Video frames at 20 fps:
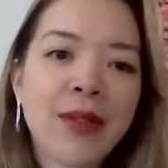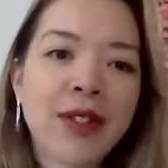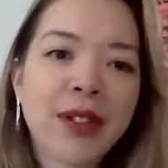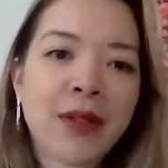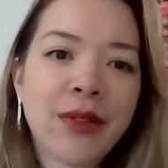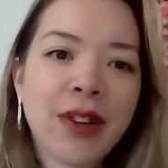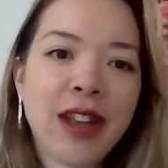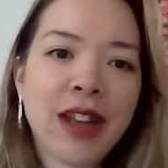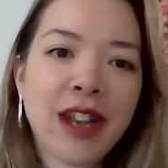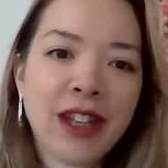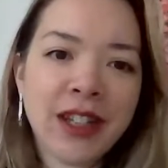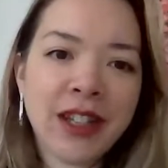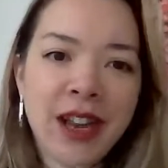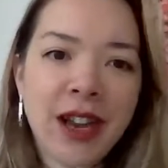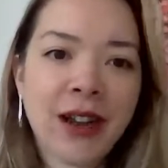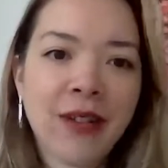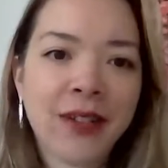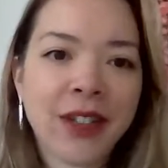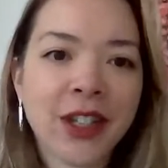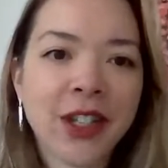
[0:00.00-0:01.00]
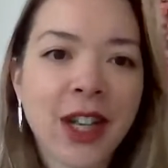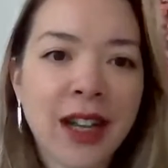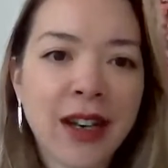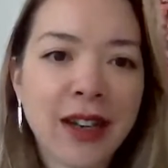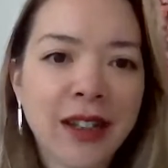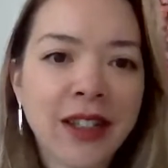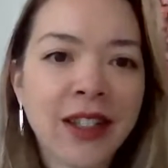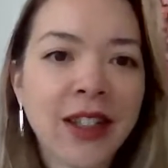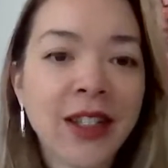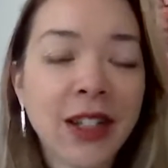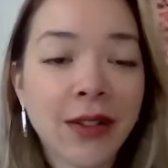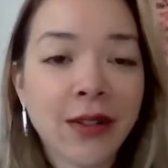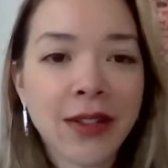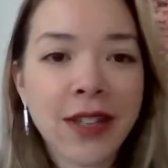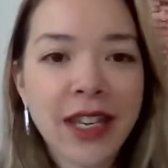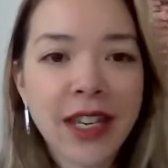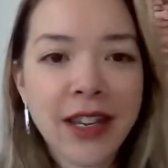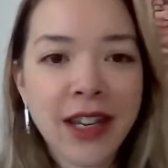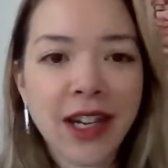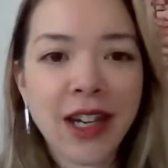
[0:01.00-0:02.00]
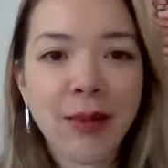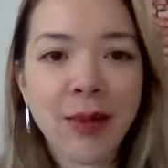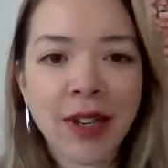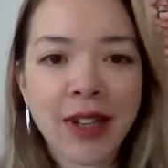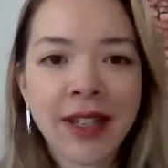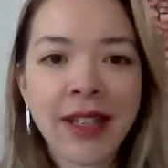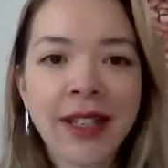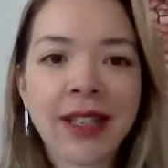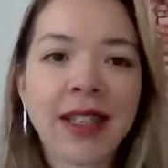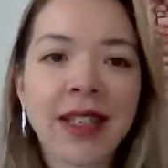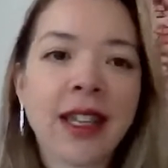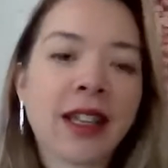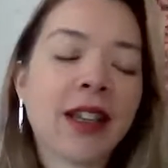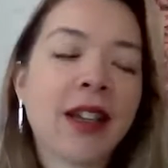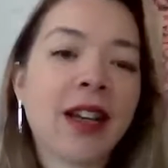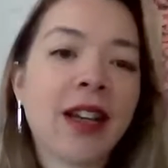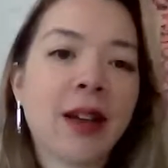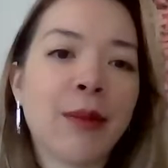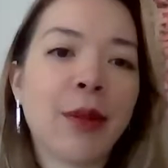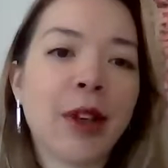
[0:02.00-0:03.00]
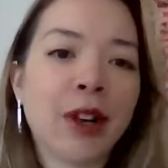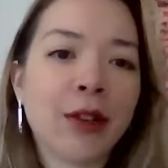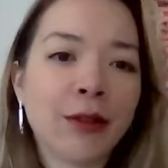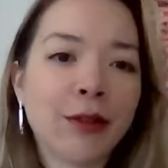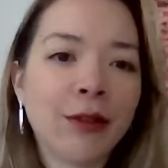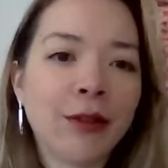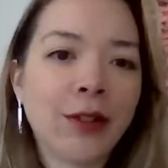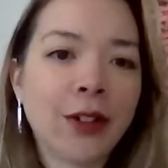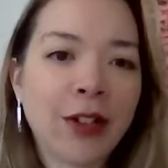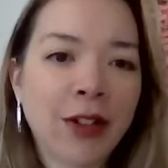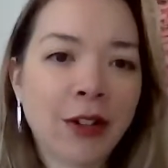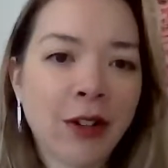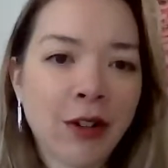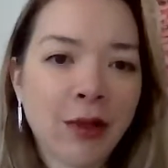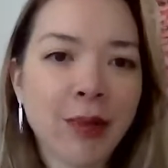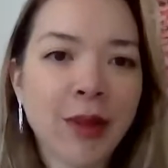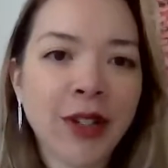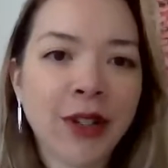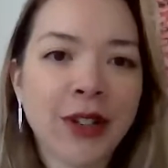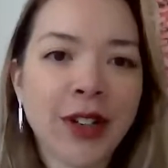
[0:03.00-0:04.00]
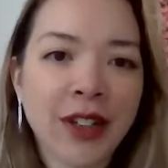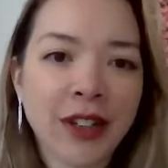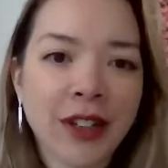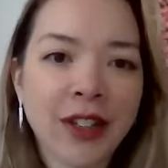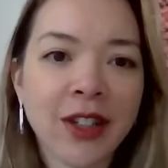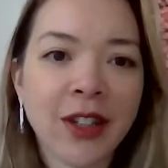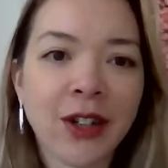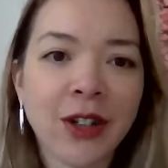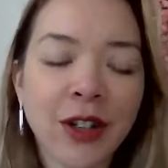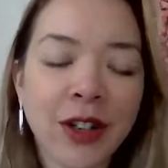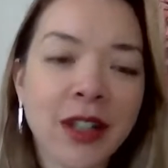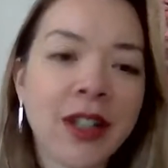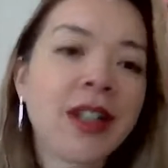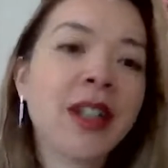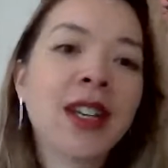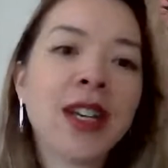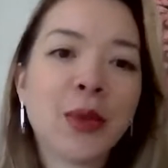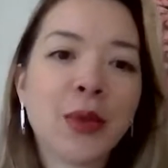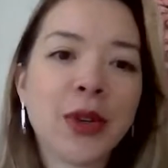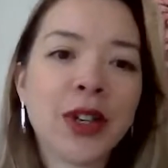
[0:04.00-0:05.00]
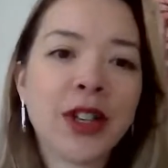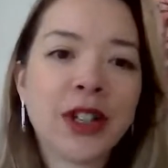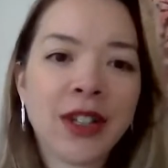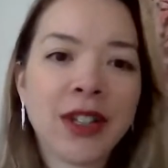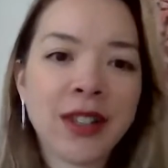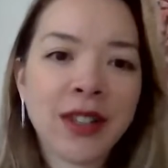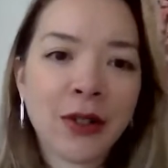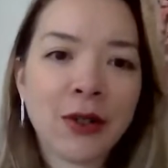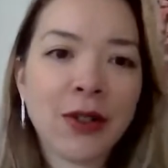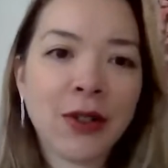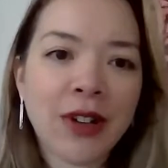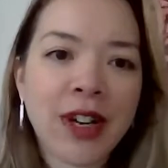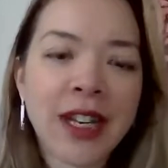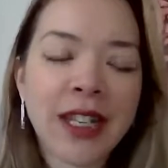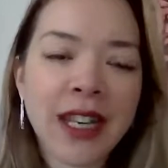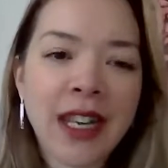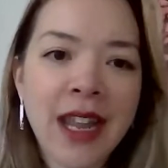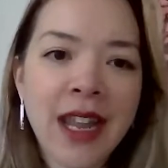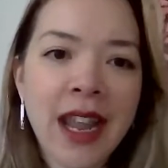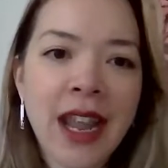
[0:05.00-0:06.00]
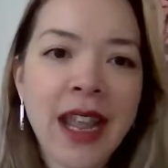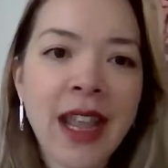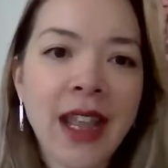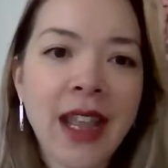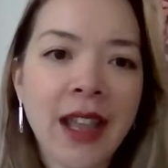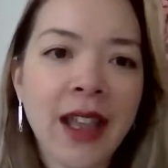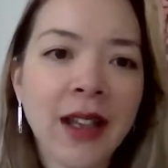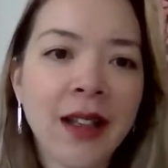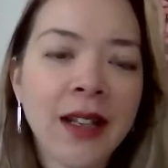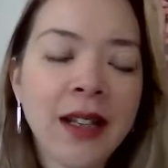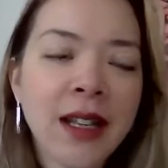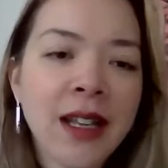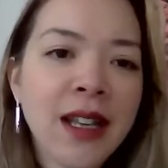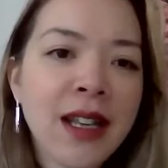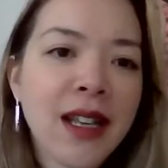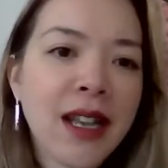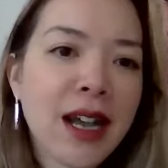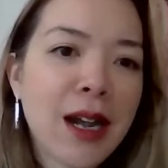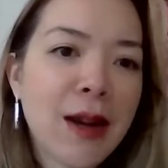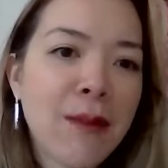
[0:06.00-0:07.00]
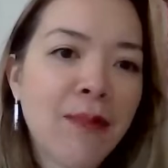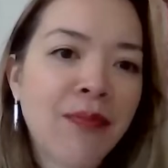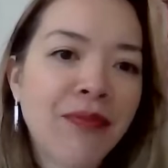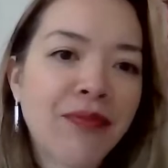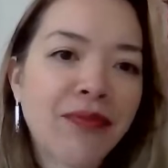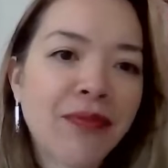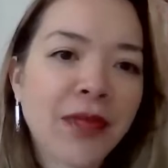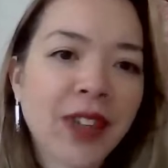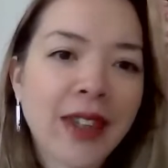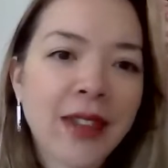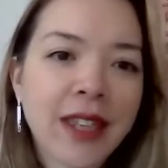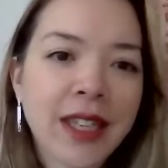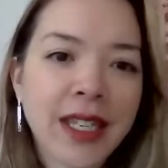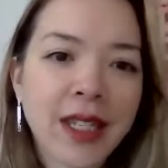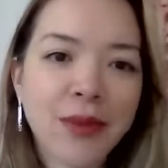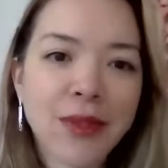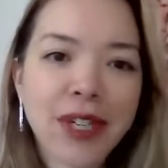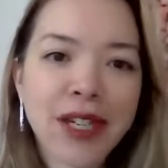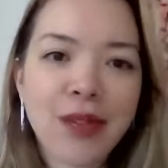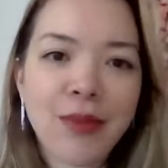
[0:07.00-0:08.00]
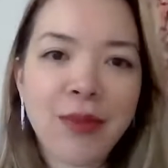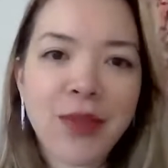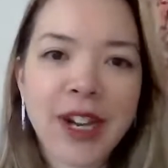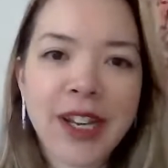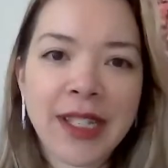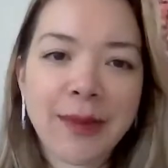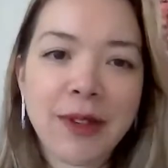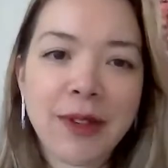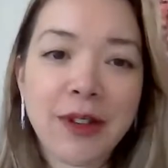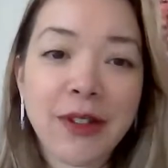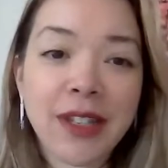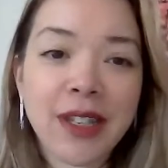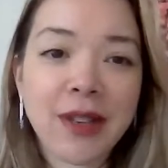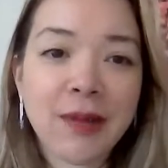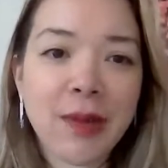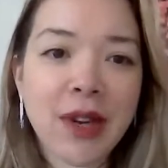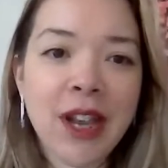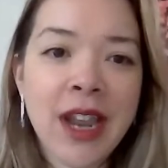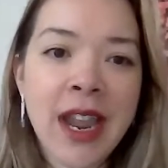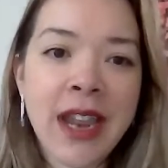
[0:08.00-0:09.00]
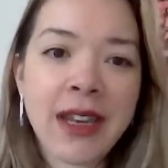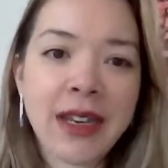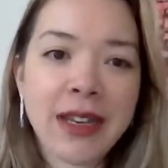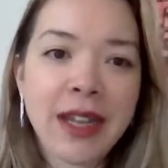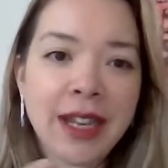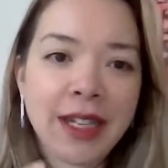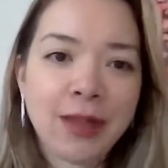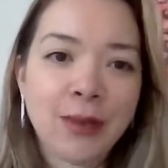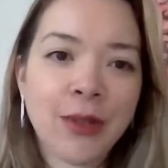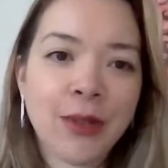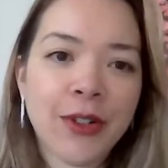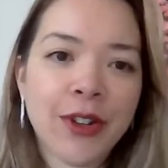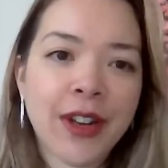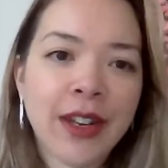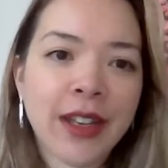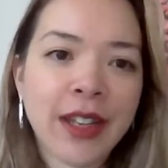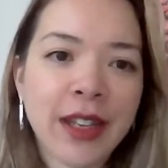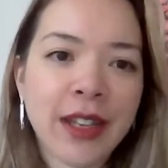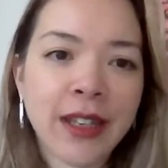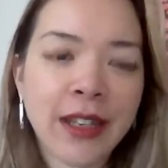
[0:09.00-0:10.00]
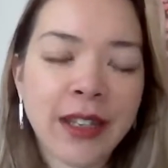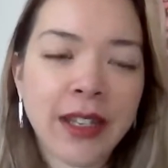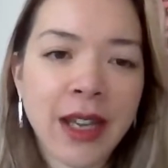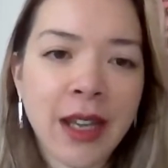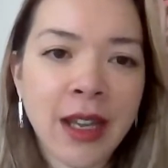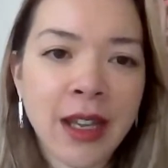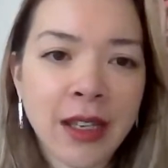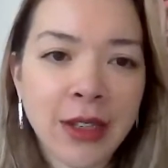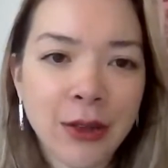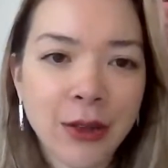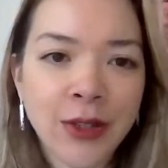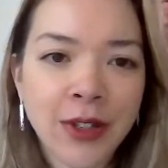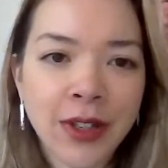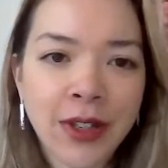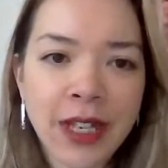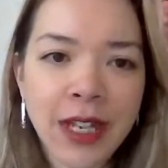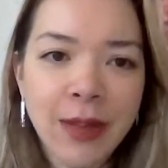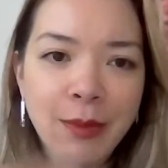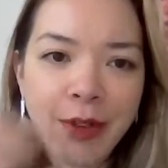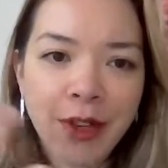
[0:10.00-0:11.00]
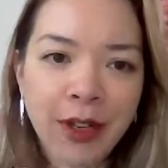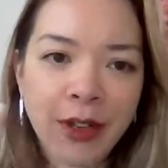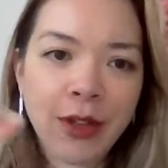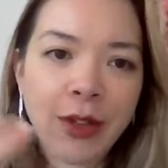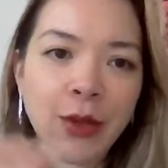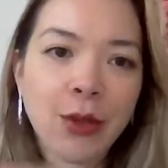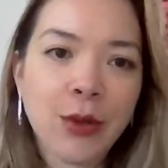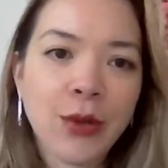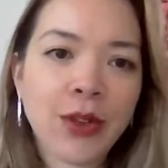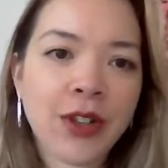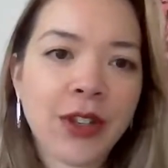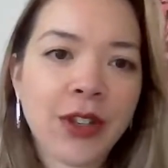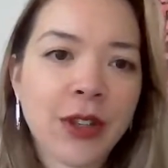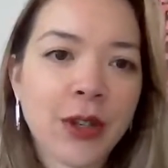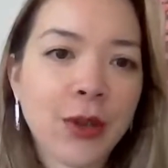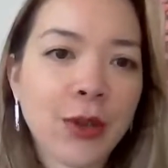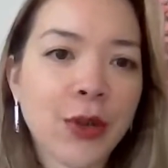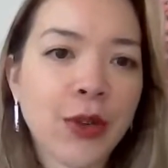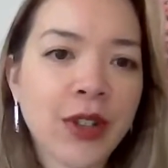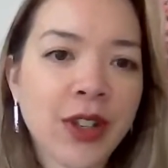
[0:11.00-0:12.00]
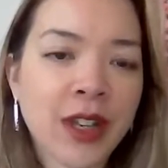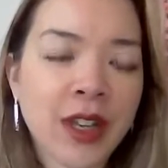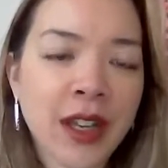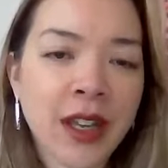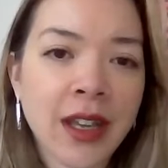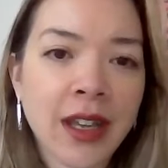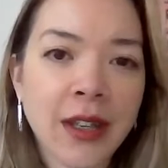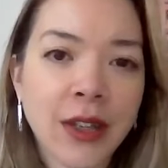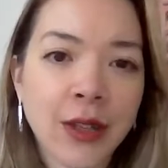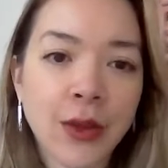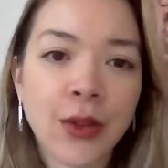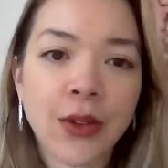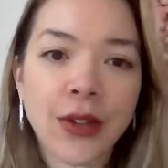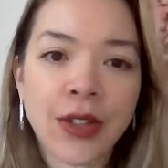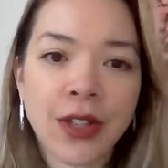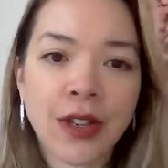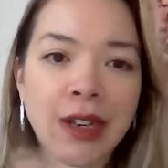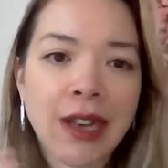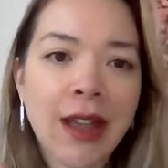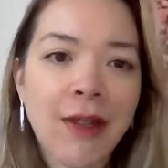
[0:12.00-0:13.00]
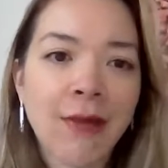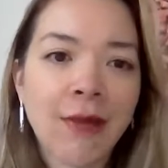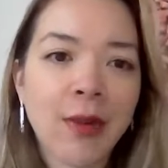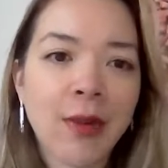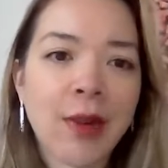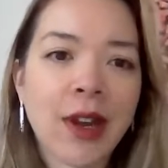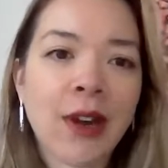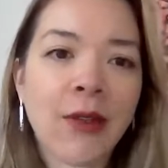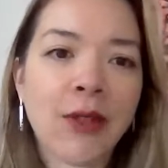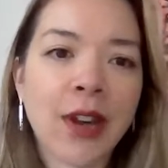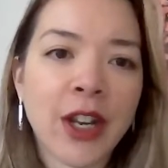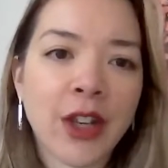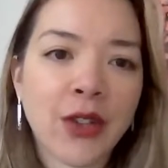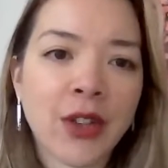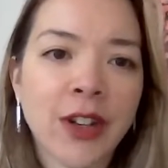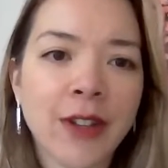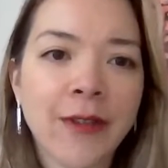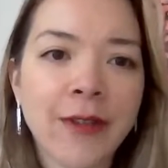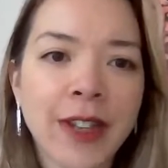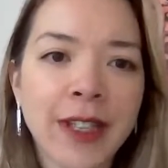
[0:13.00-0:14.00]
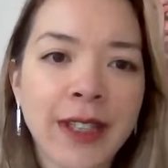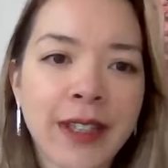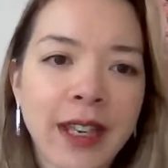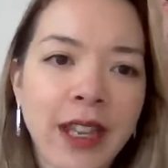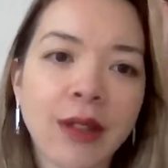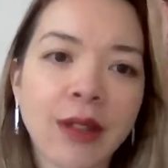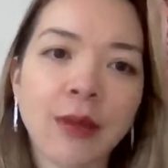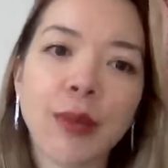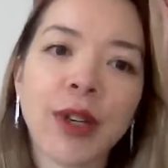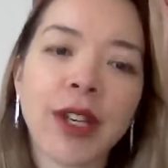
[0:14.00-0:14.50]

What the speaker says: So we actually have the challenge of decarbonising an awful lot of building stock, which is already here. This really brings me on to my next point, and Lord Deben talked at length about retrofitting.